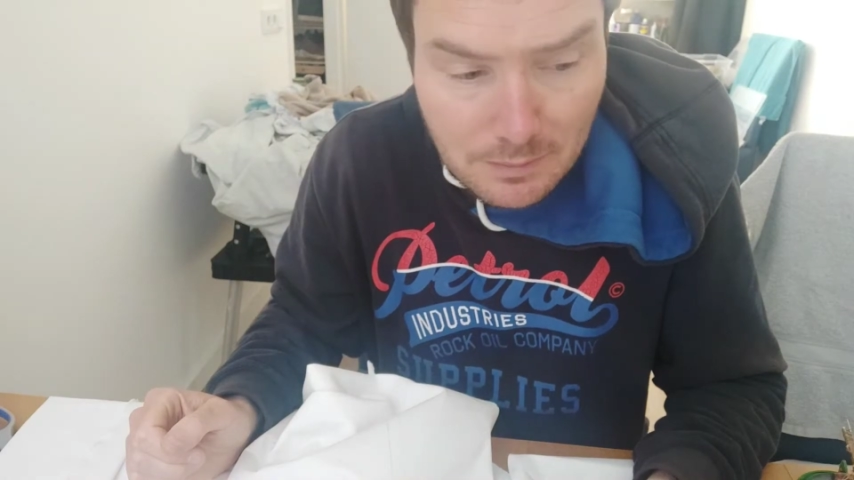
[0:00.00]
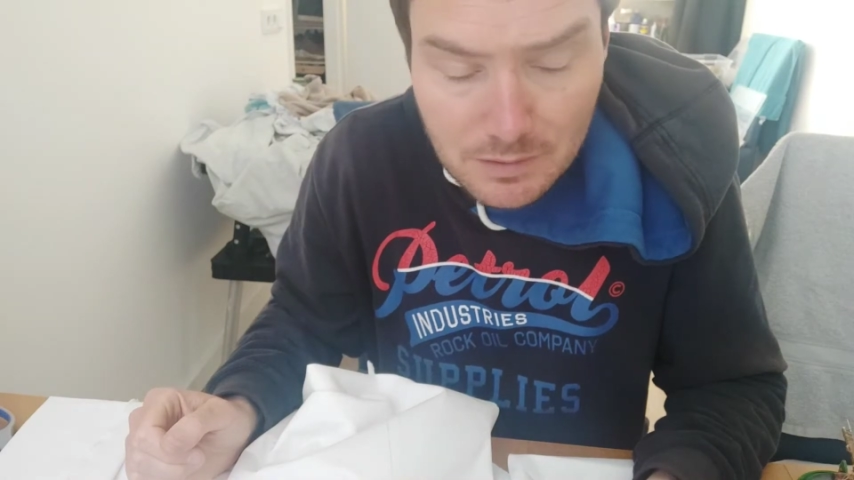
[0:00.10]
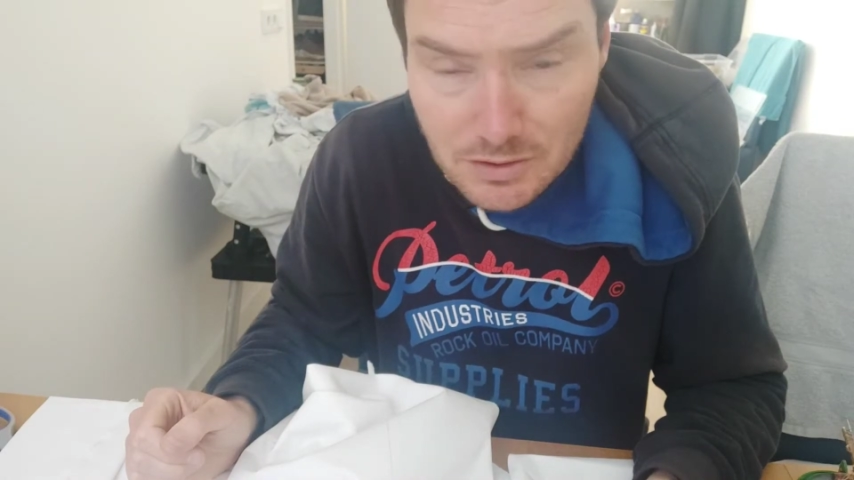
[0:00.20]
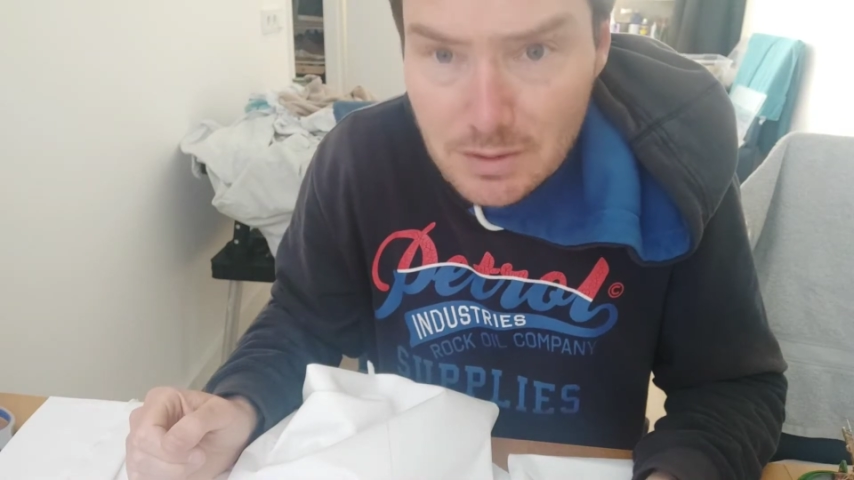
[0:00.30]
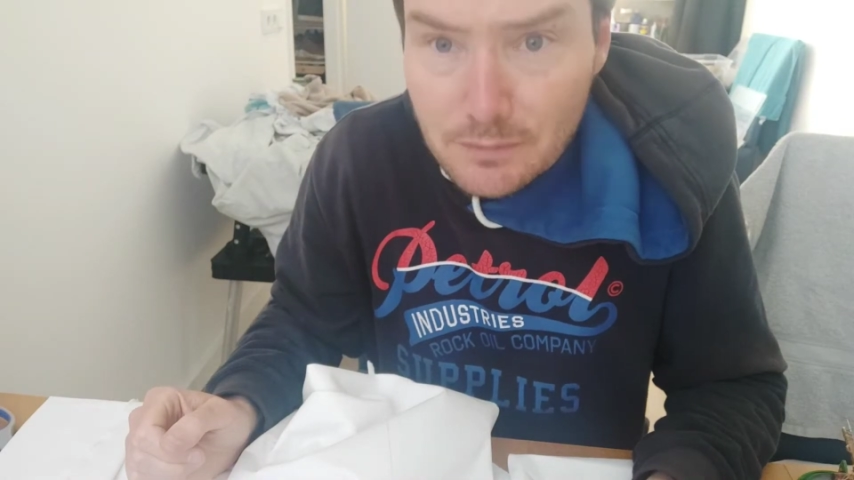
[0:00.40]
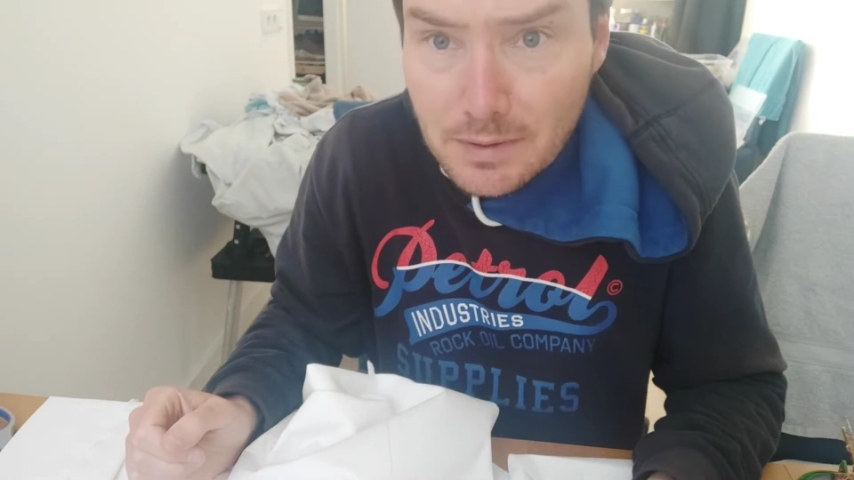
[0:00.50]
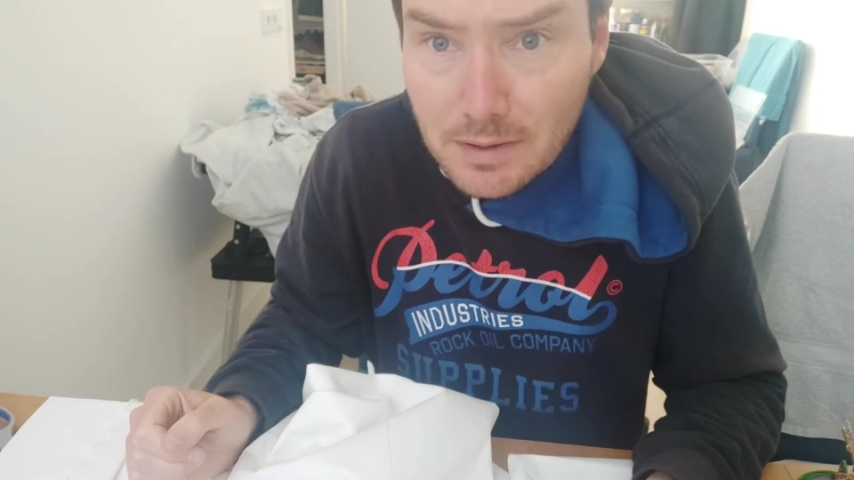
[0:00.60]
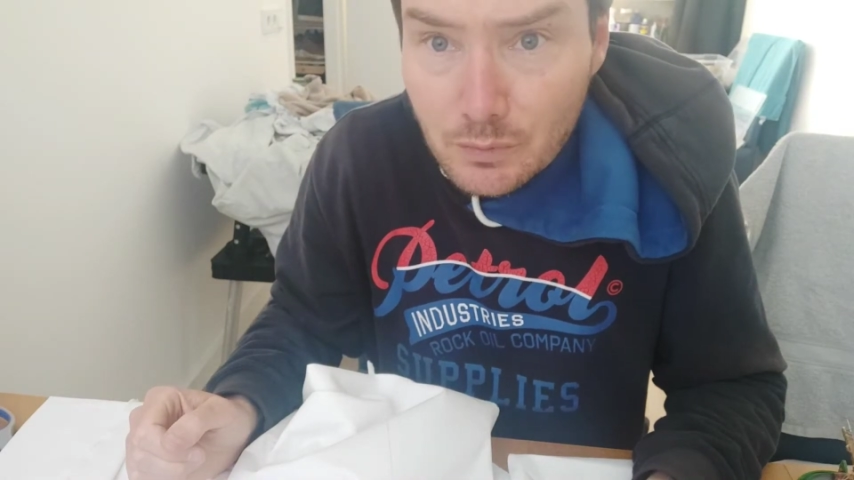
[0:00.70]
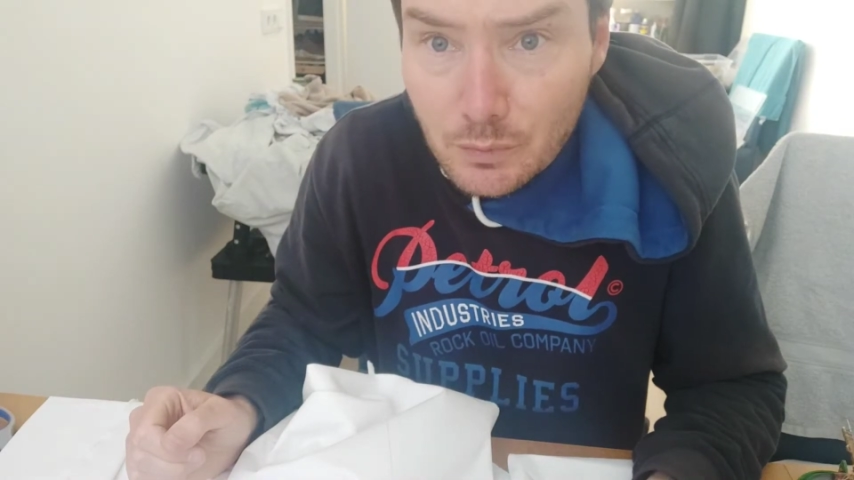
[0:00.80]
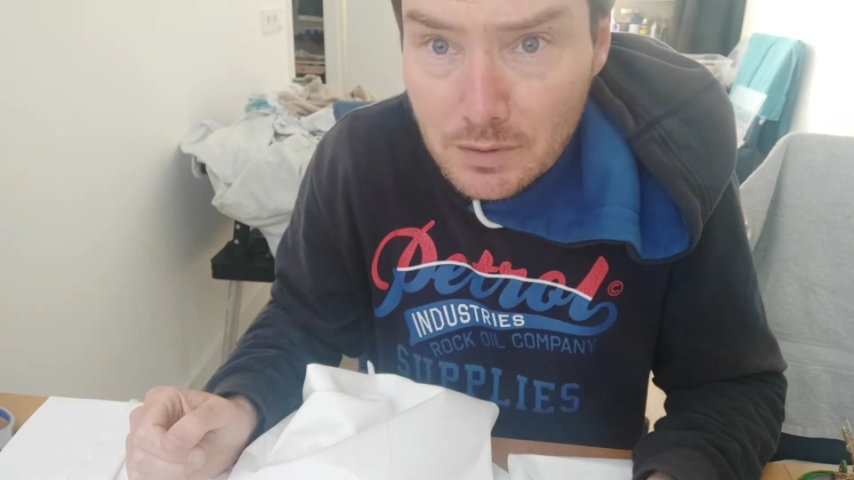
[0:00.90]
let's see if I
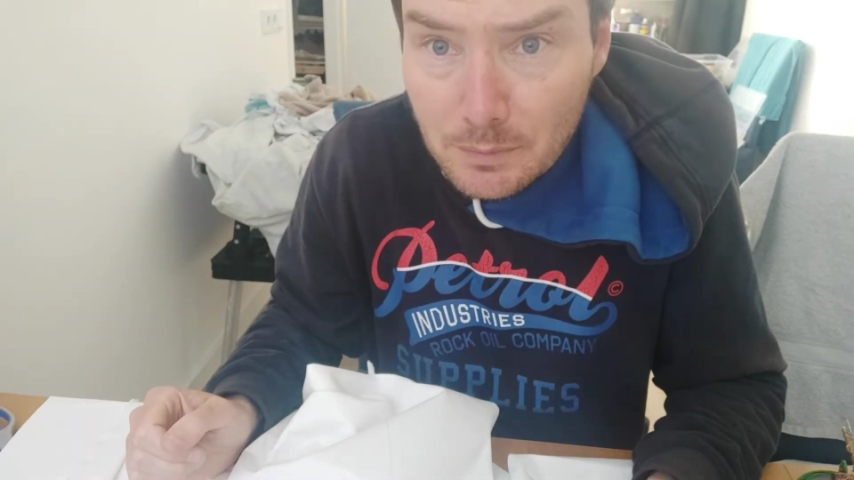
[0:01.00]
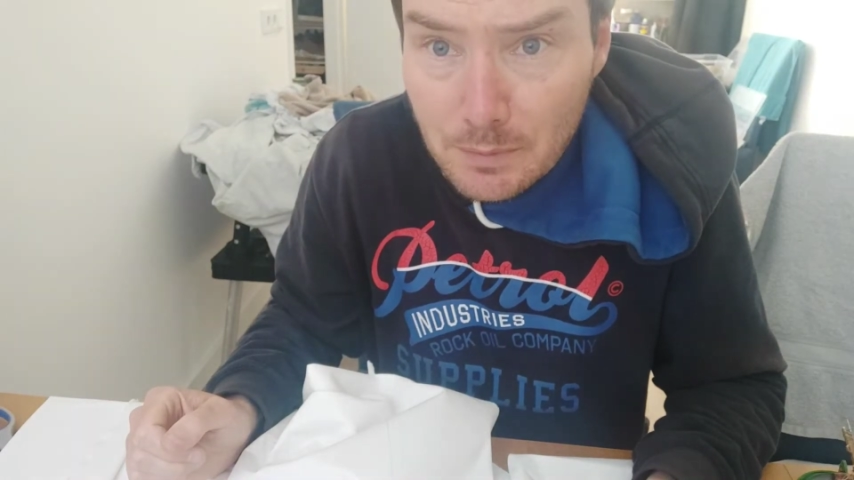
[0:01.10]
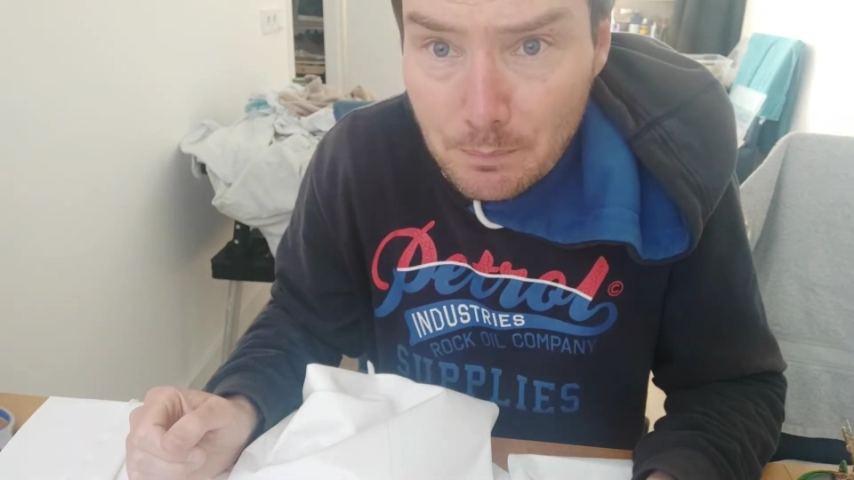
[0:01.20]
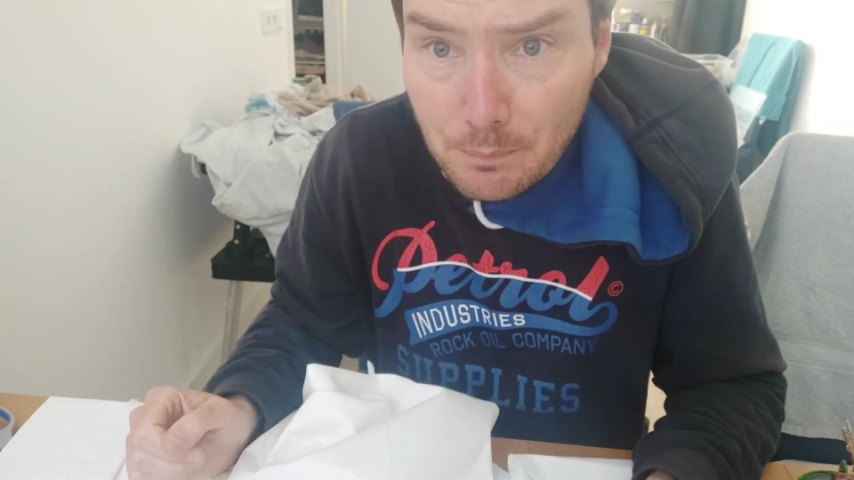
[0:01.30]
can do it a bit